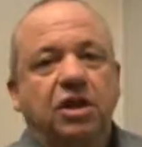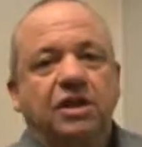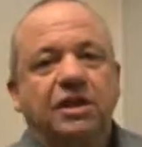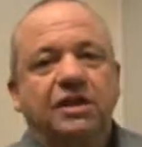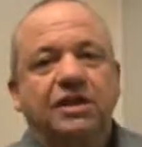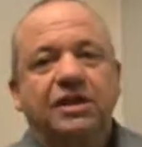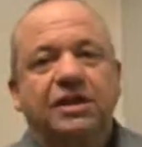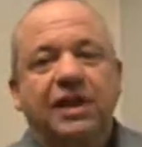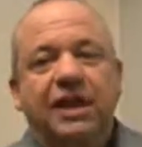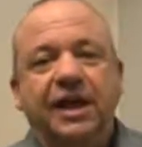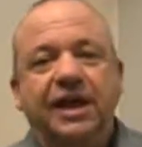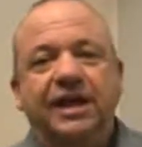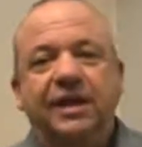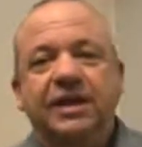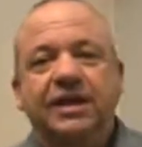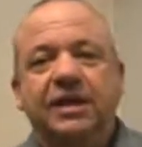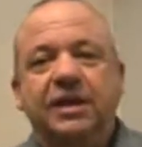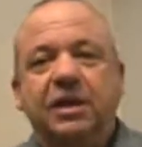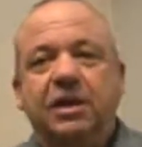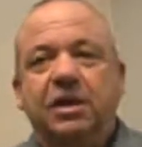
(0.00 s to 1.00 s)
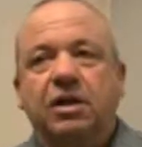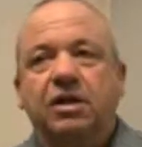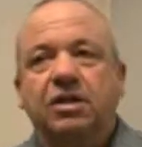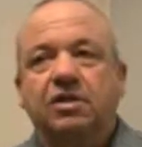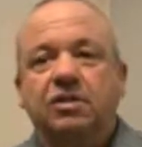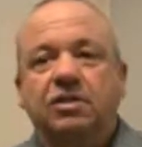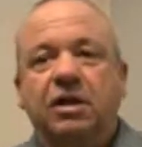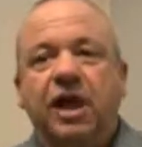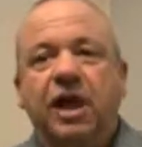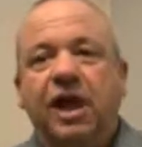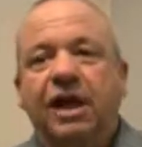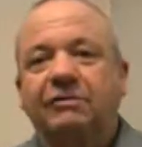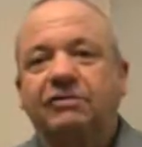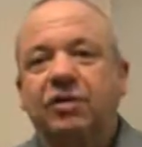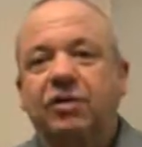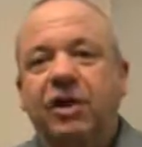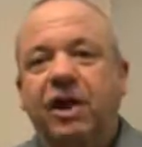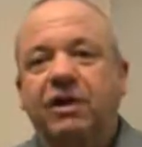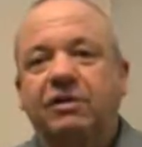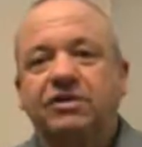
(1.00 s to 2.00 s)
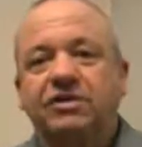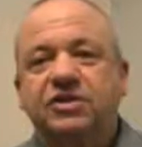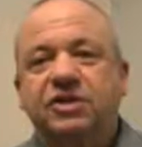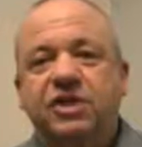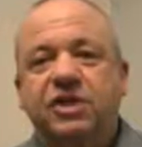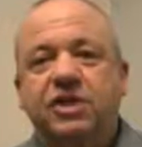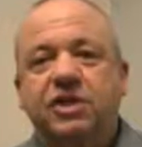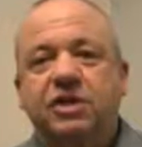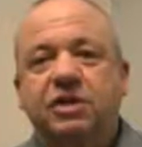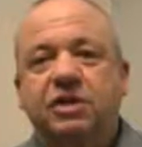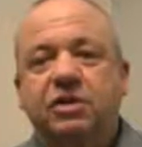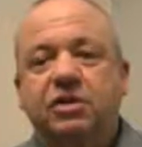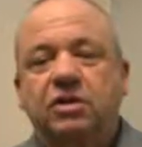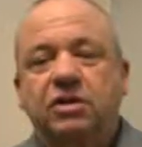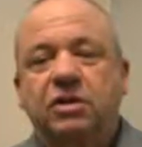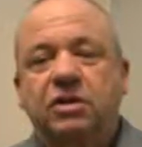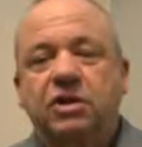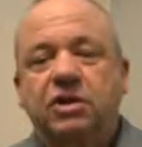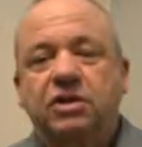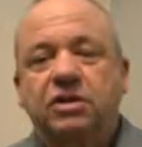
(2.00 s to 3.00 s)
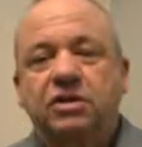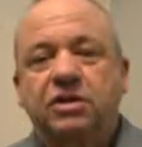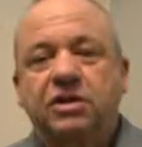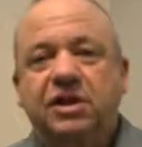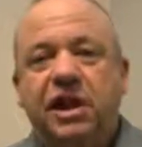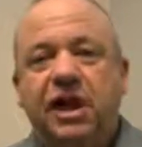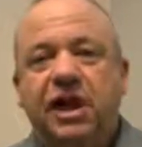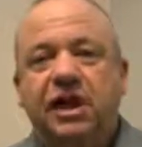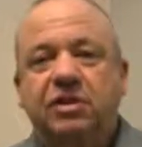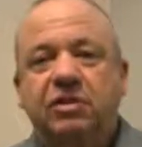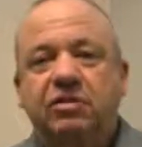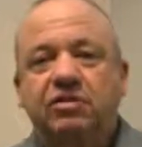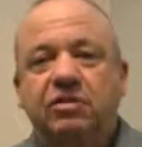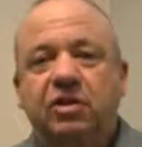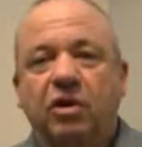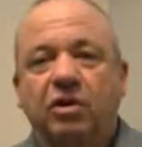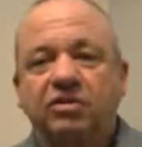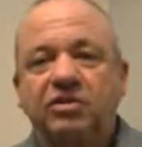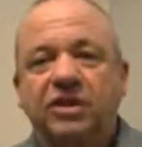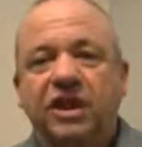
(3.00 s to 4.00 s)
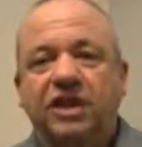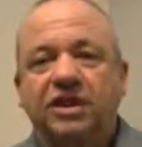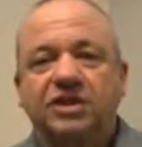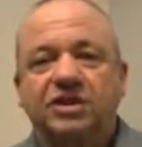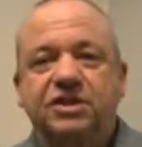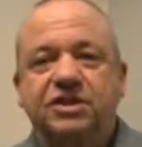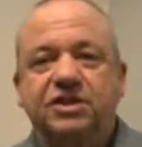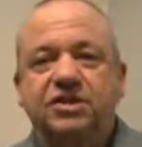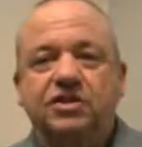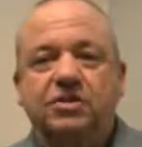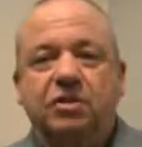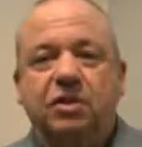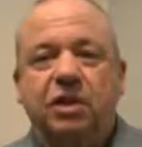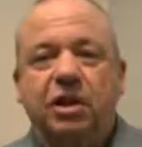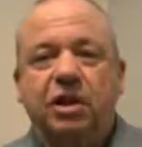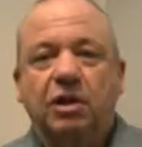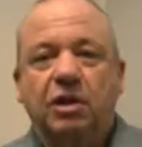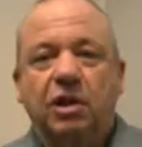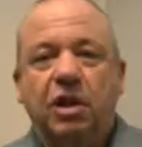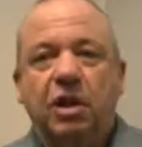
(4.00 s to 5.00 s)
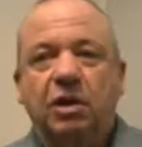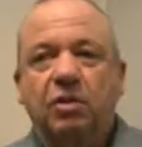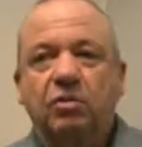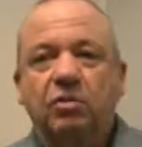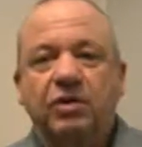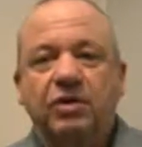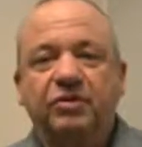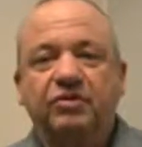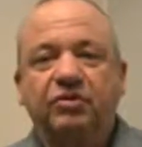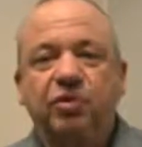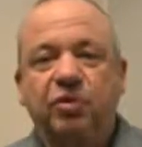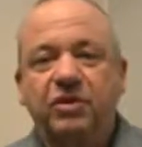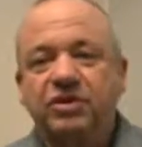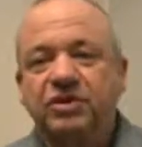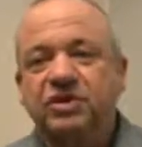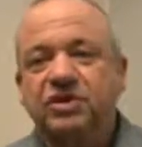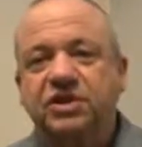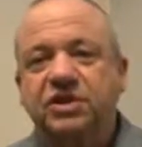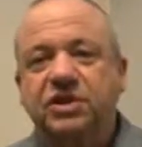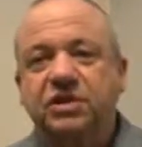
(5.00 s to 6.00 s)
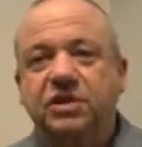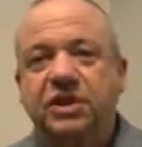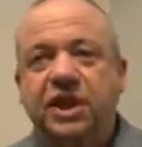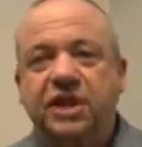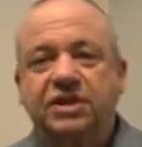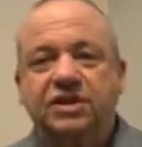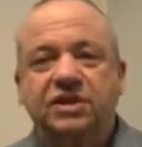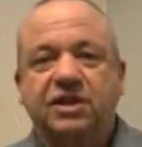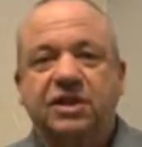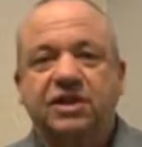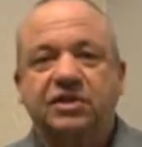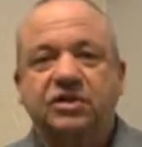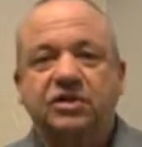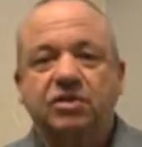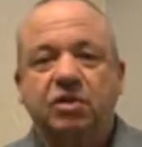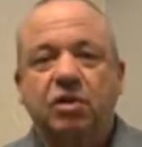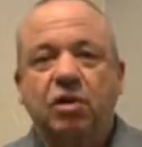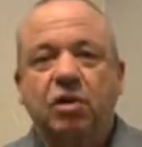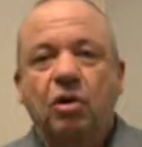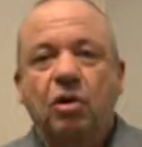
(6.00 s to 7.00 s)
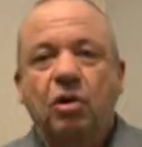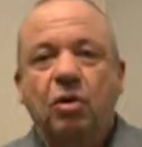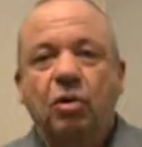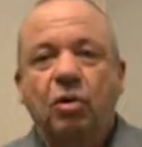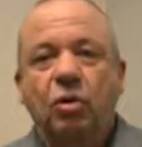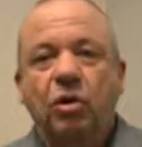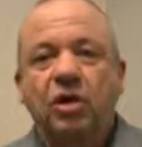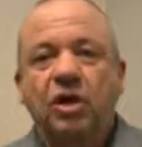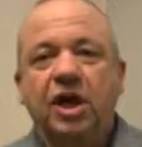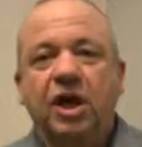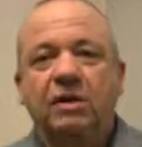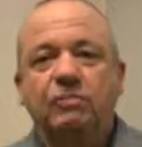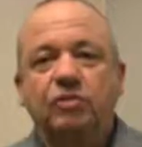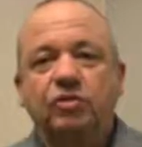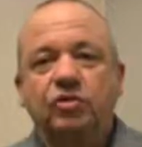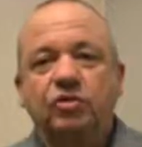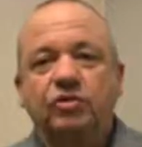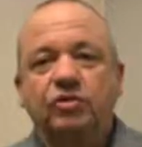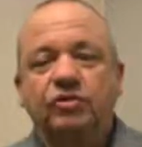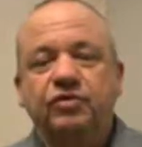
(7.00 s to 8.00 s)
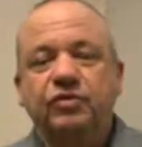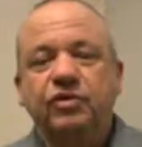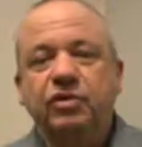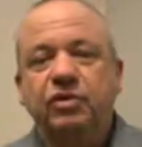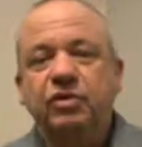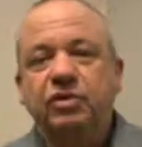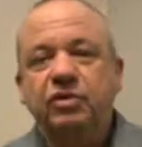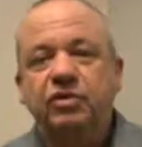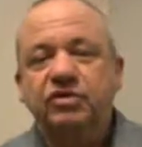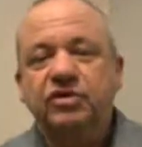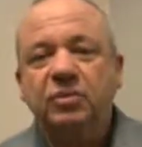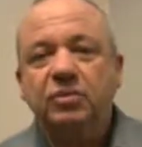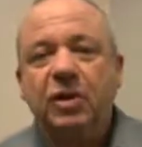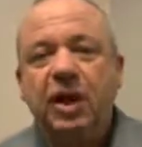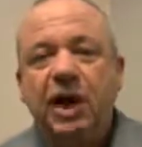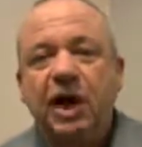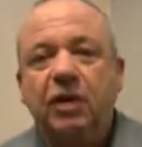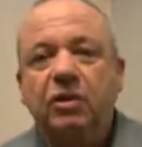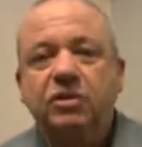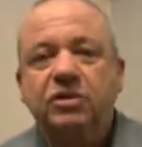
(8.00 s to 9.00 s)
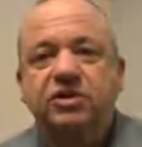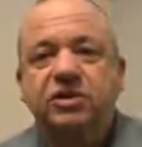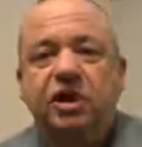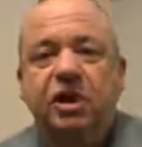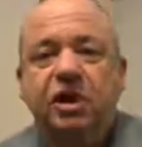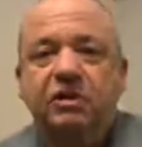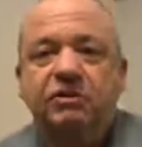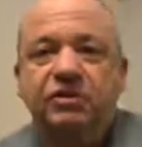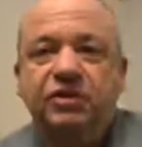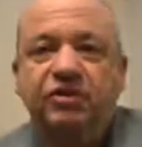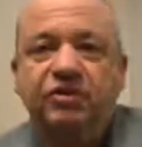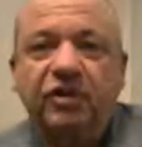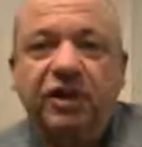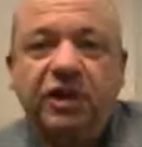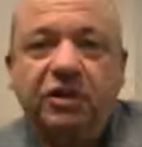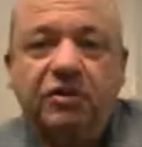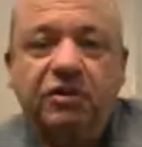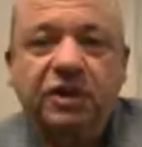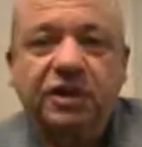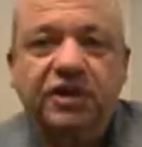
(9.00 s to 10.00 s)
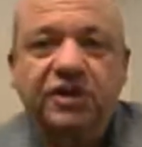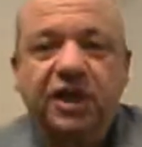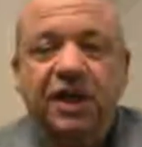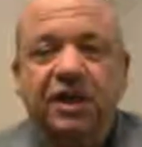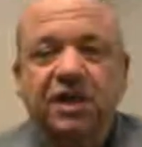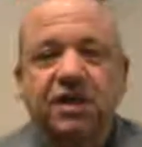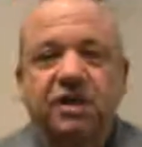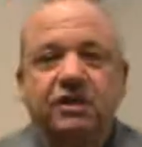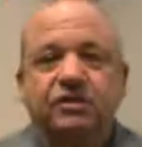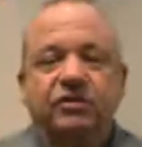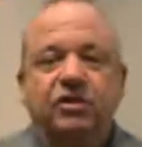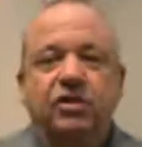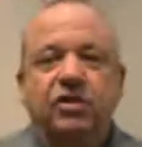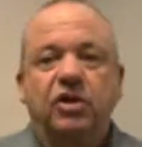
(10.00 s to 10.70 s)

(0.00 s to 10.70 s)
then they have no guarantee that those nations, along with forces in the United States, would not move to use the powers of the federal executive